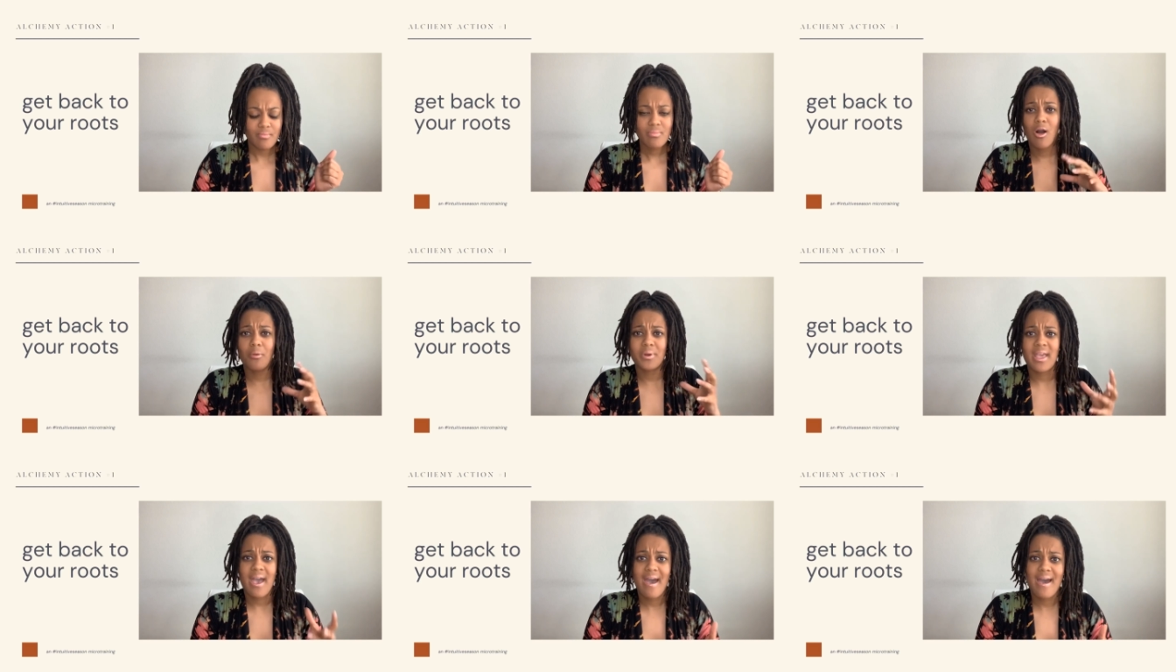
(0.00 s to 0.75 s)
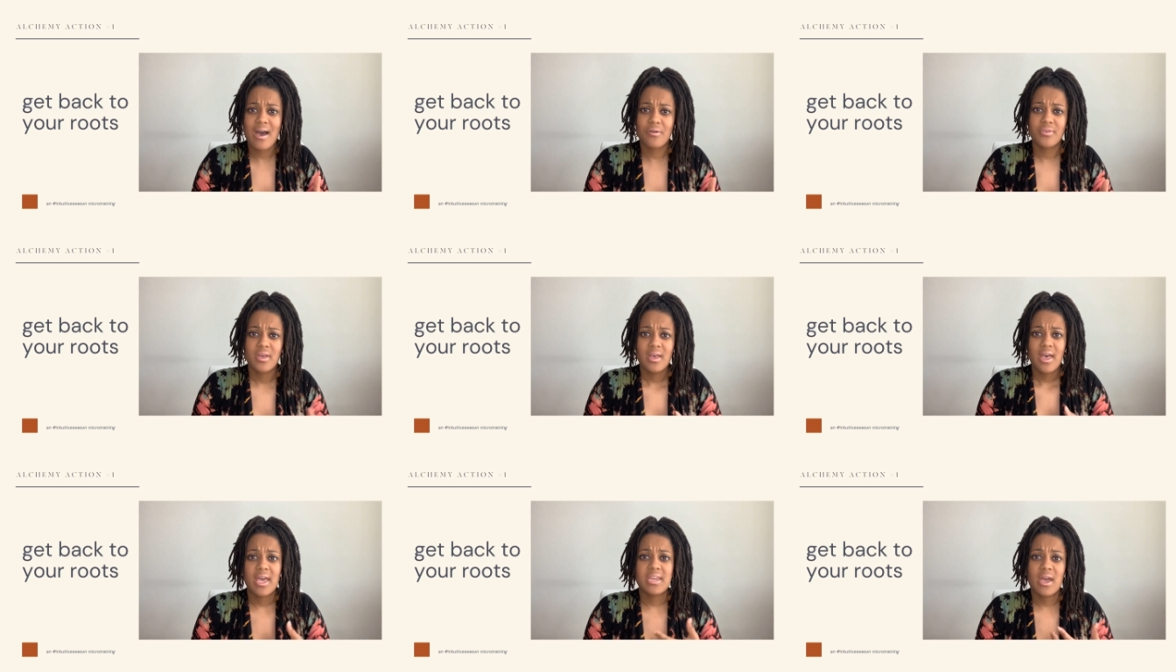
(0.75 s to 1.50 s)
already have
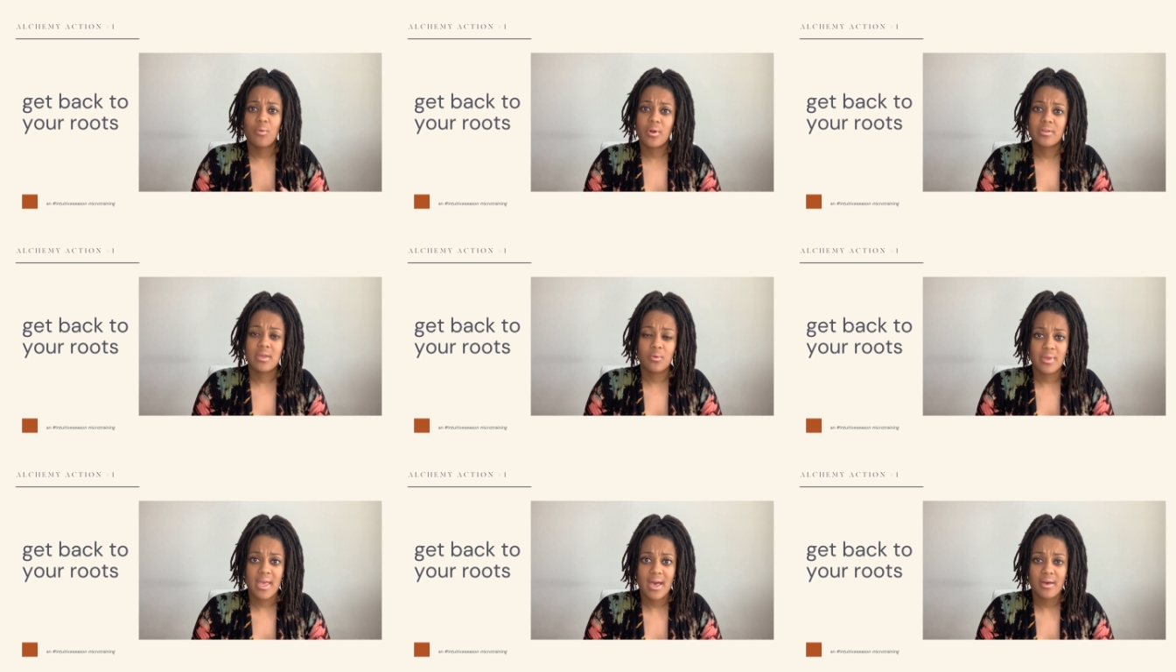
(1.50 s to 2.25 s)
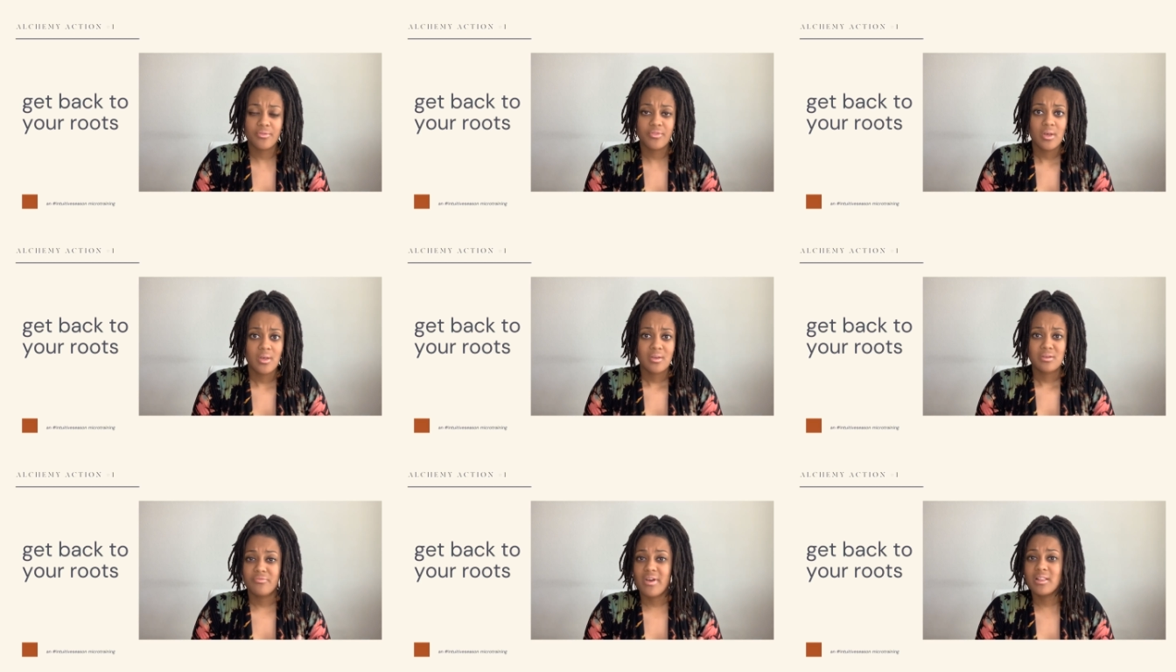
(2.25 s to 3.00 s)
a network that we have
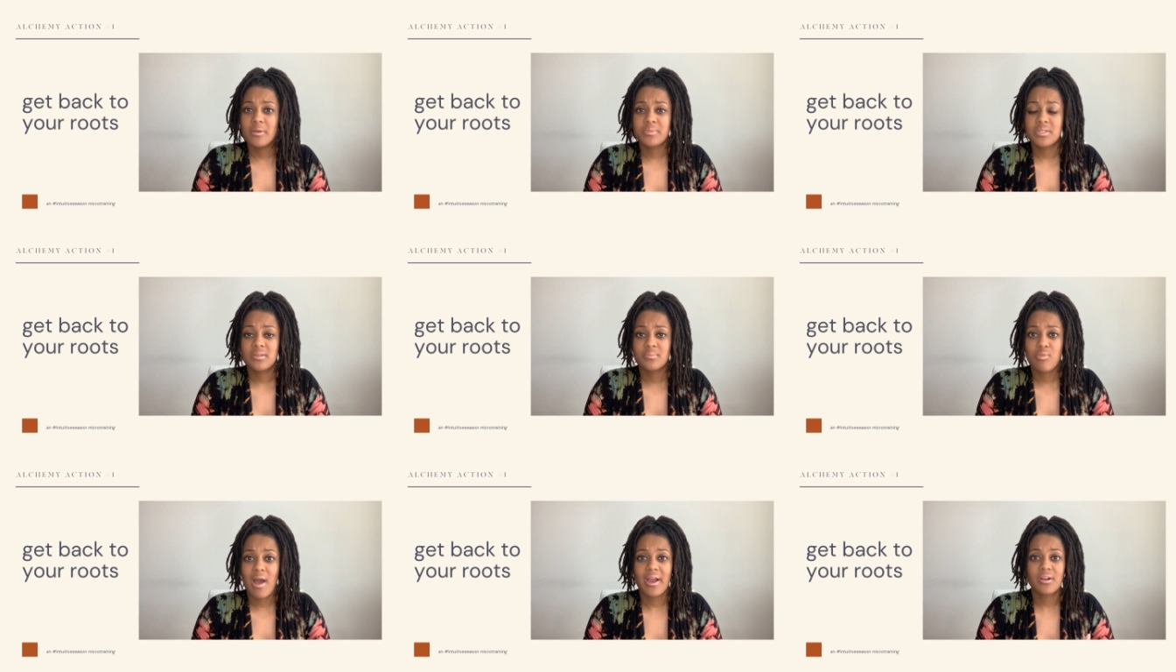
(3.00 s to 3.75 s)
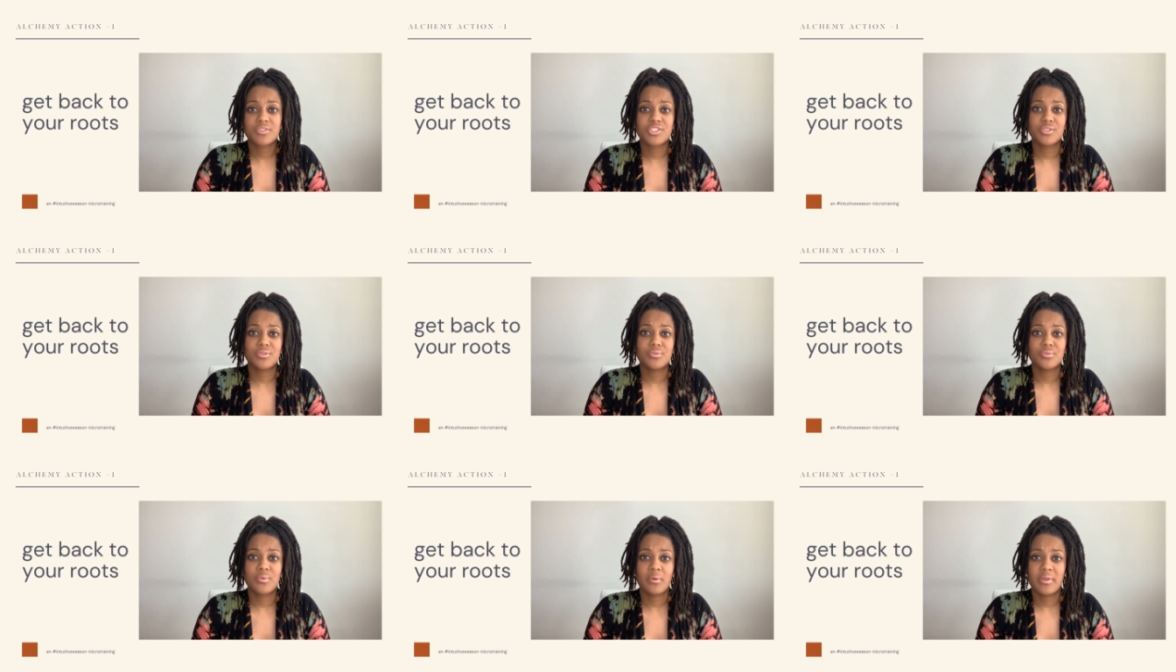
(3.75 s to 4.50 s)
developed prior to
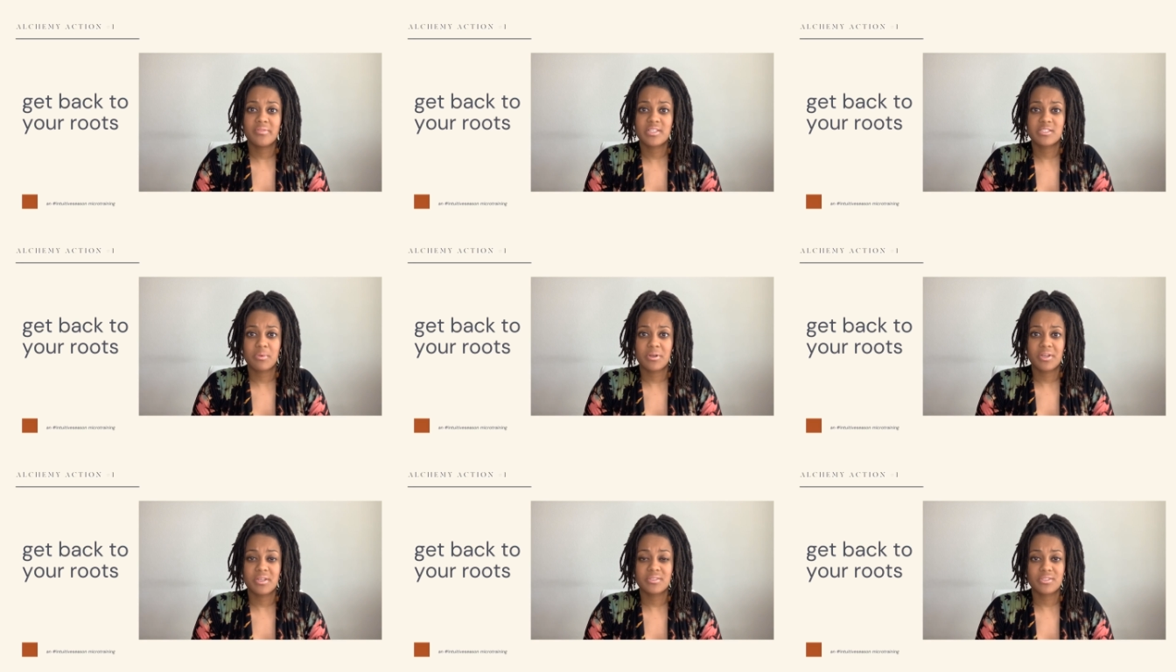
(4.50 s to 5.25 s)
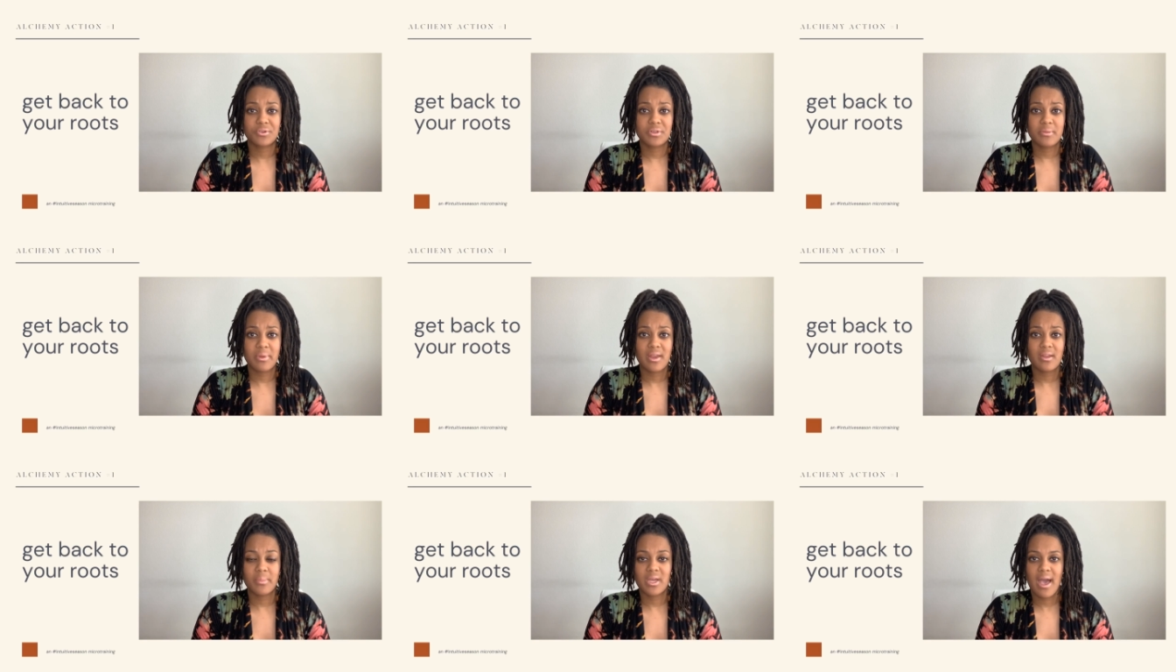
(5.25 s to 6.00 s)
what we've experienced during the
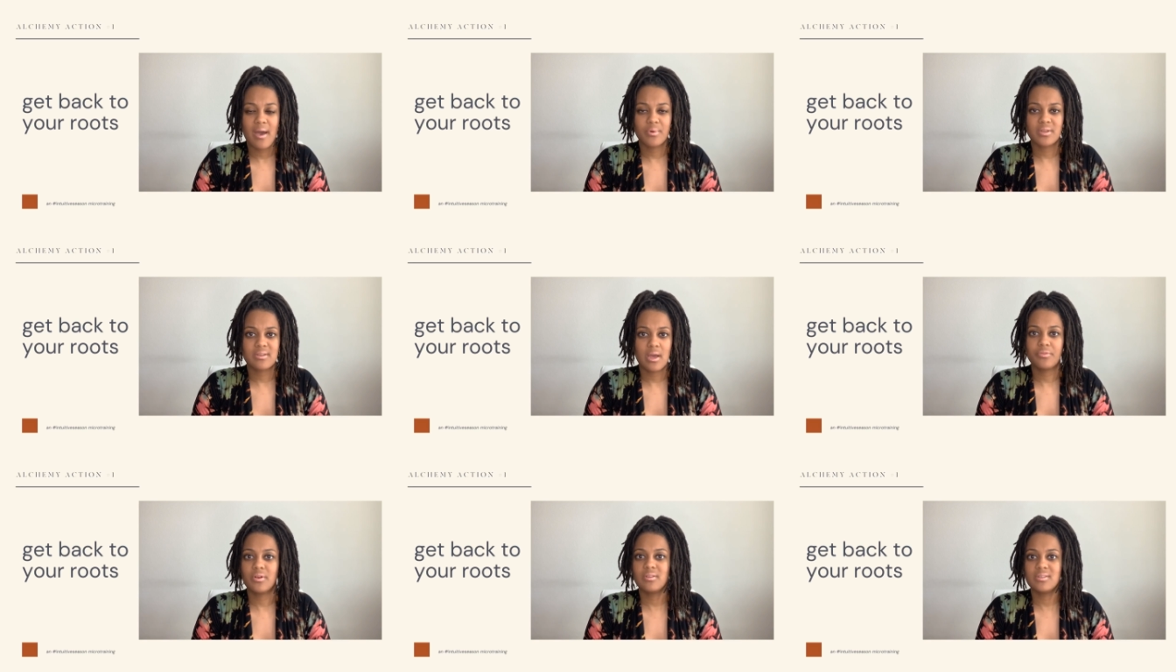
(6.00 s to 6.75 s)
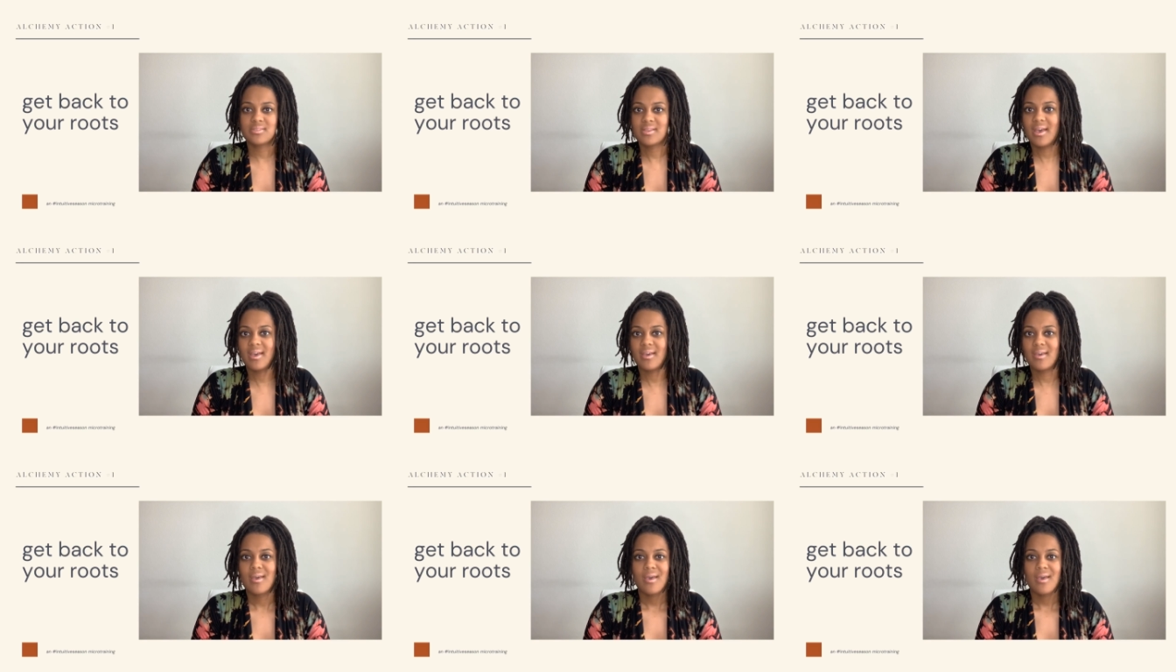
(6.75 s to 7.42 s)
pandemic, I would definitely say